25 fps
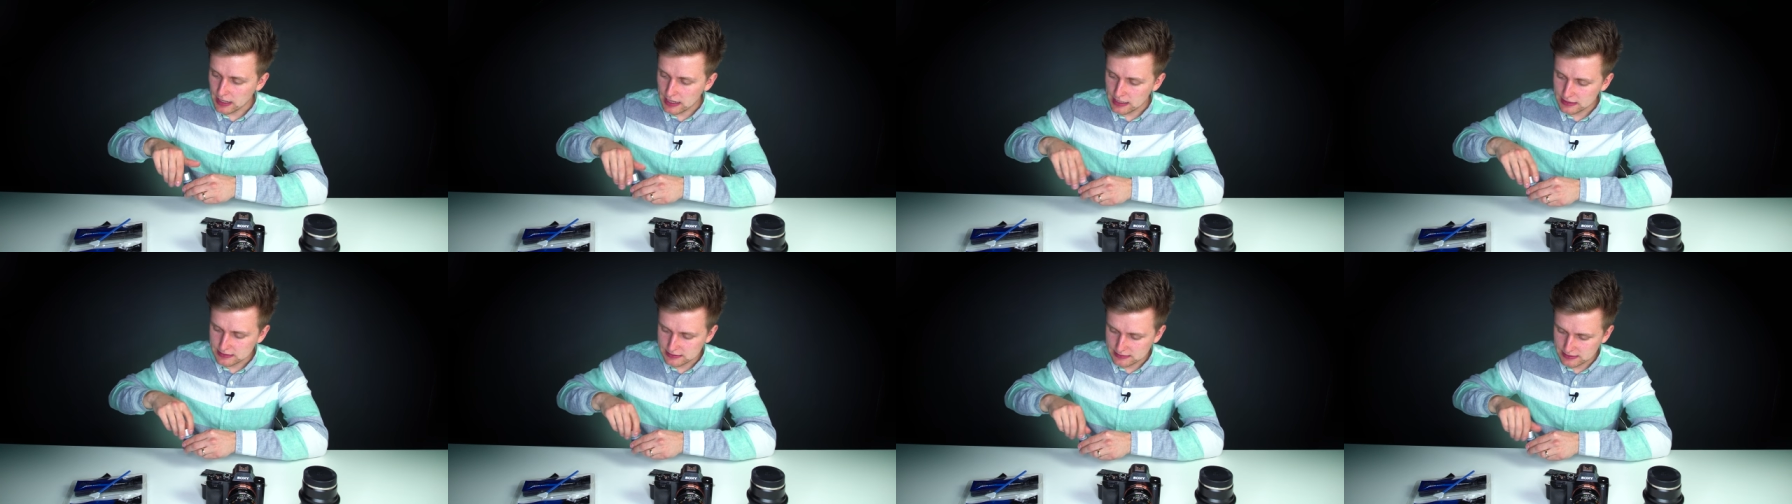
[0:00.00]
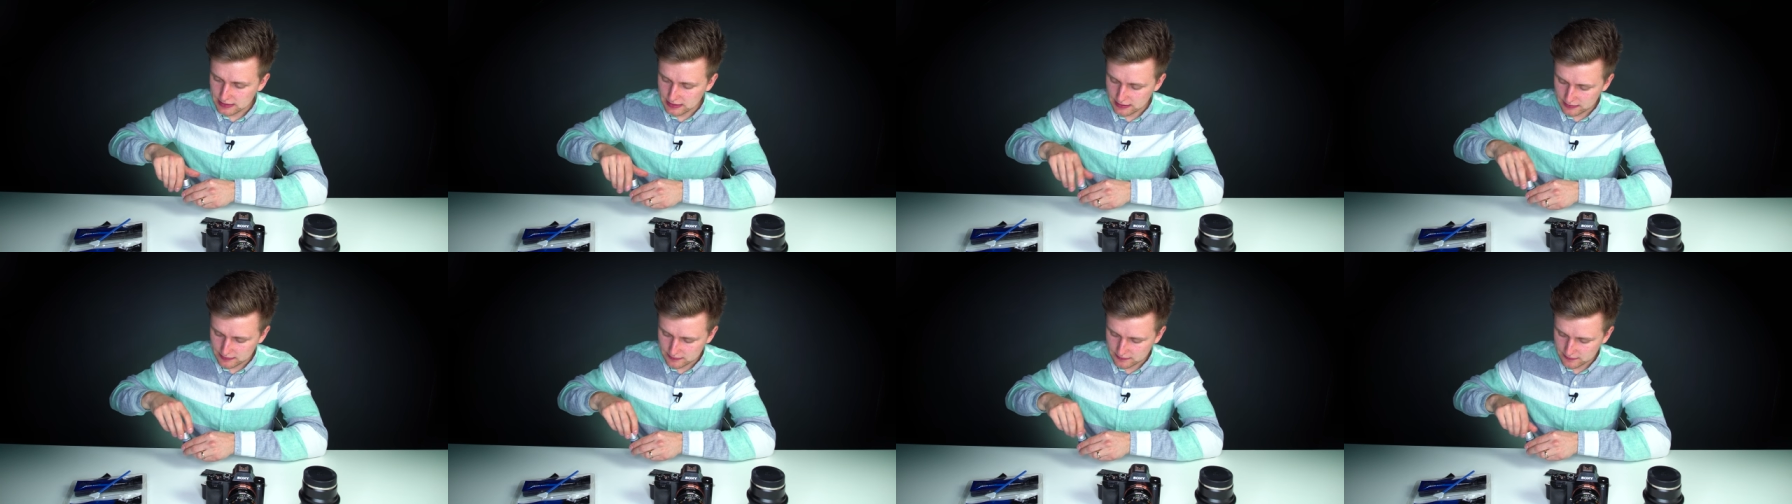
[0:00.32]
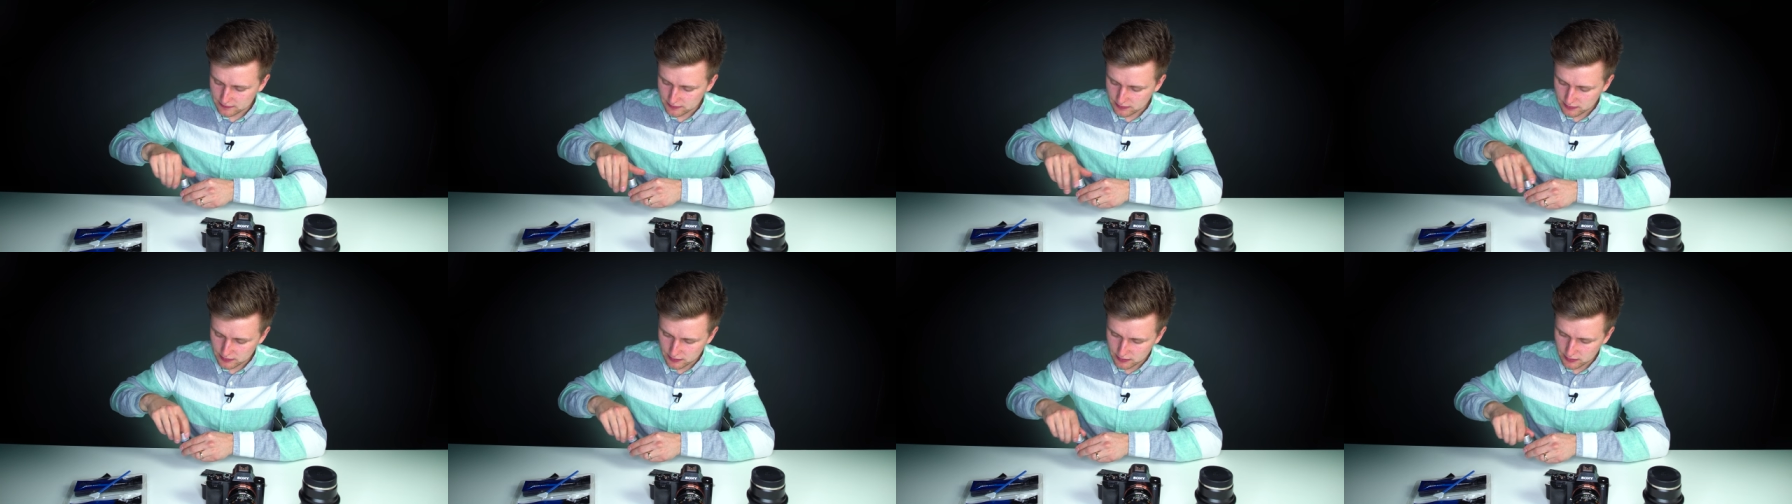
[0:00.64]
guys, that
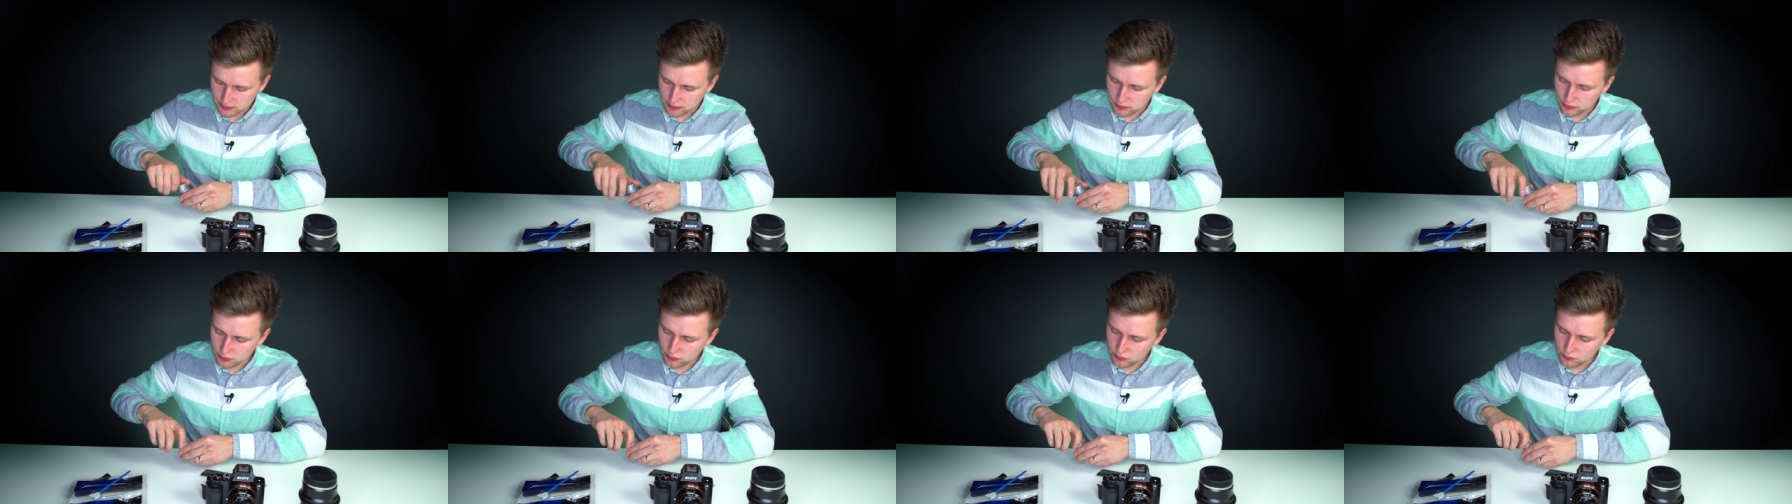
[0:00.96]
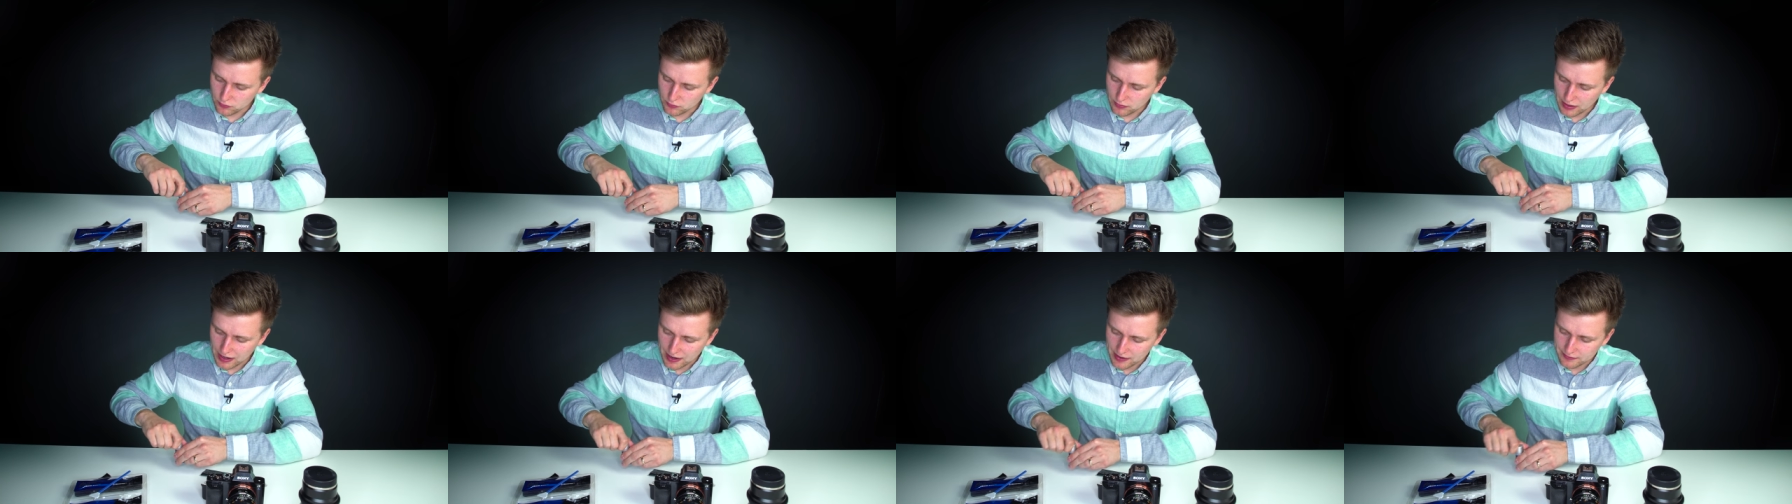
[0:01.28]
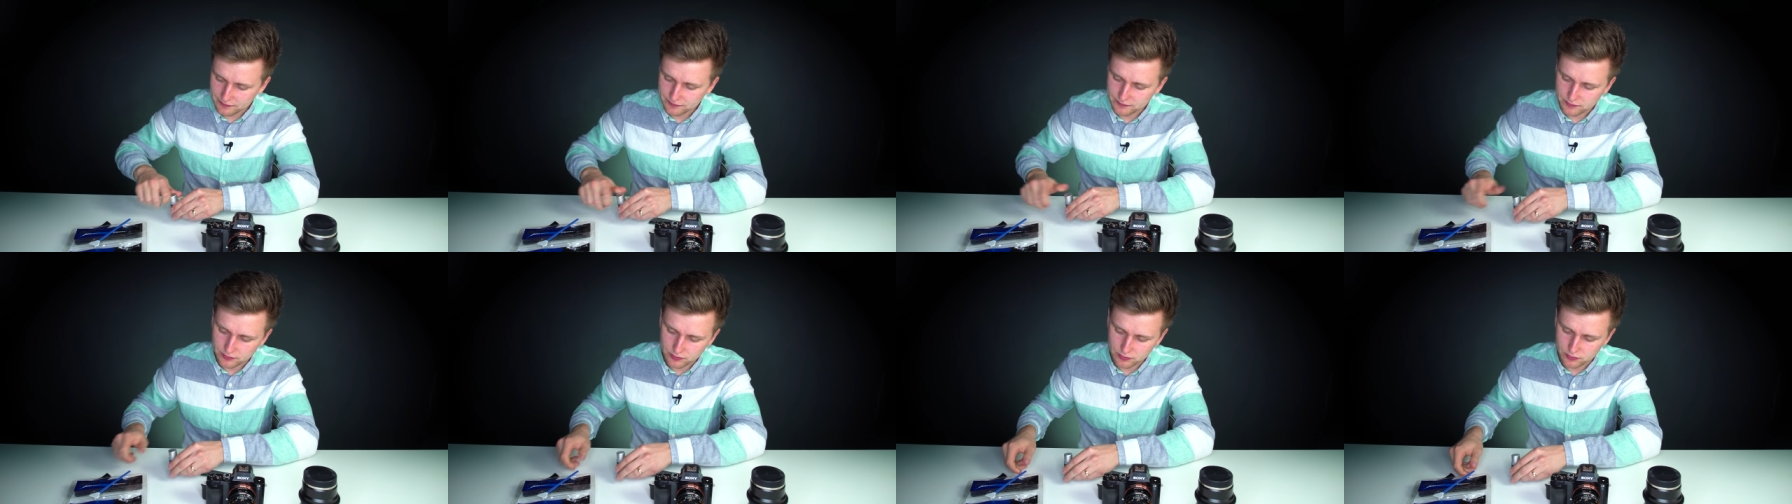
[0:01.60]
you
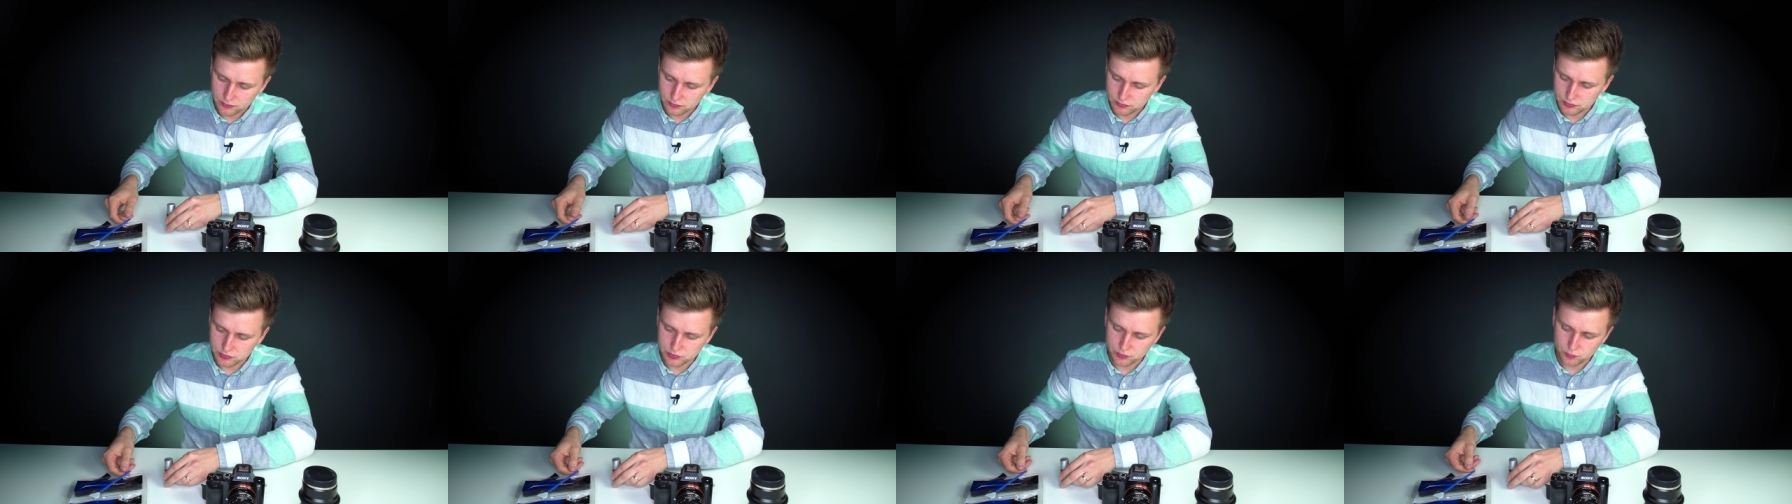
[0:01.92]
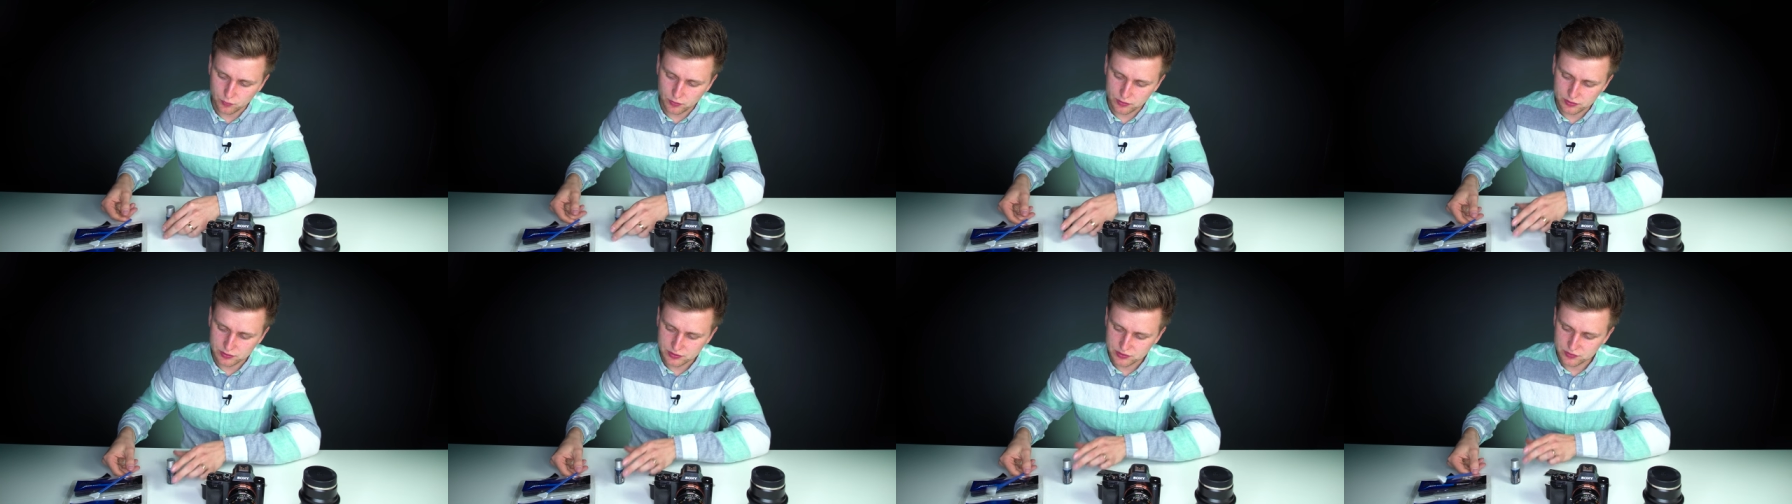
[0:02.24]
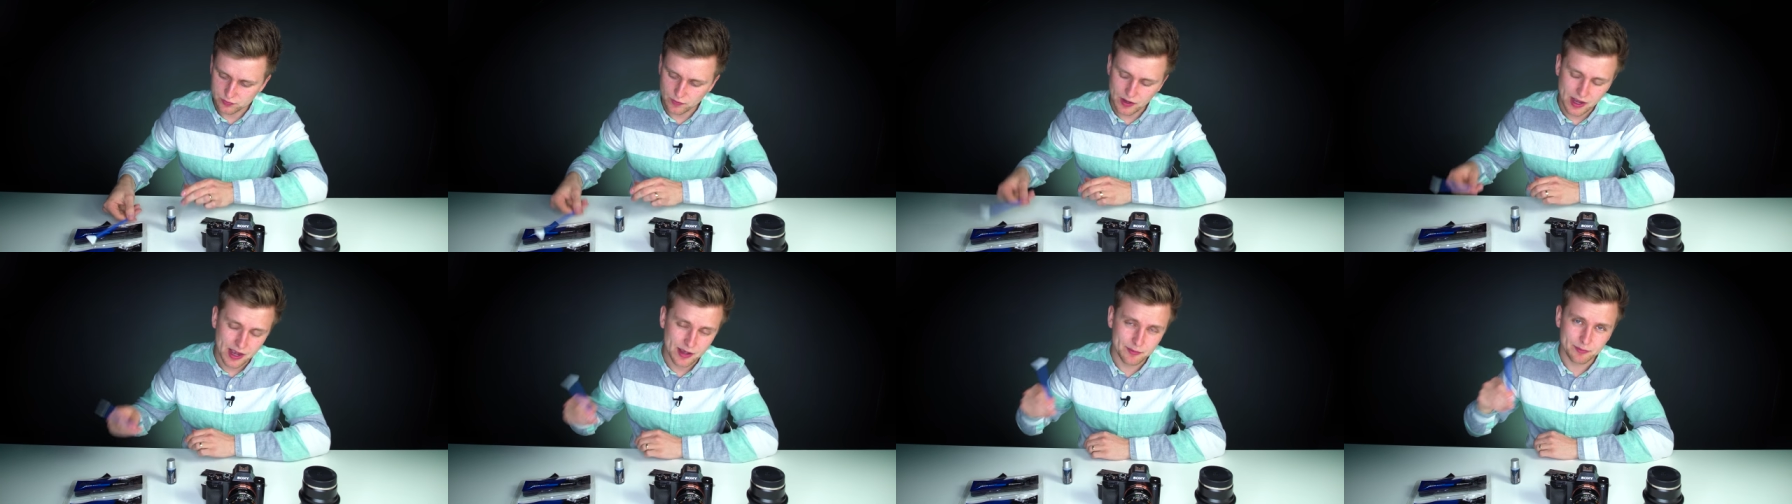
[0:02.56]
have to use one
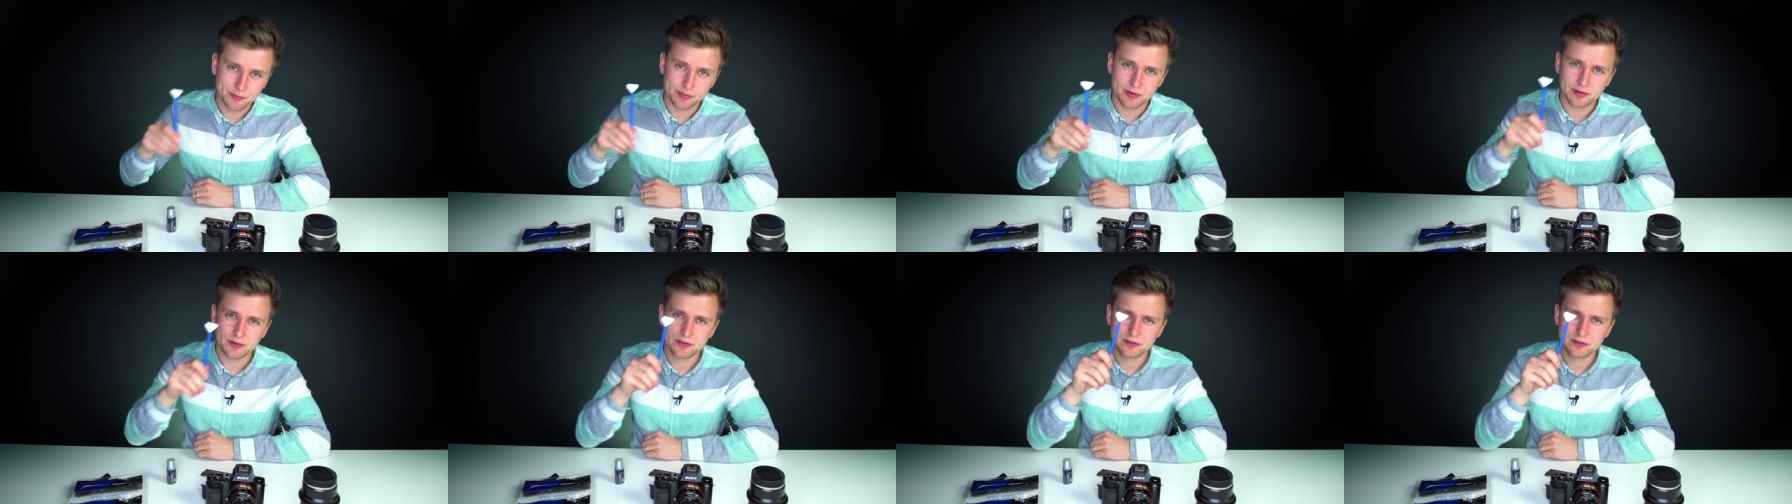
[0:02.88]
swab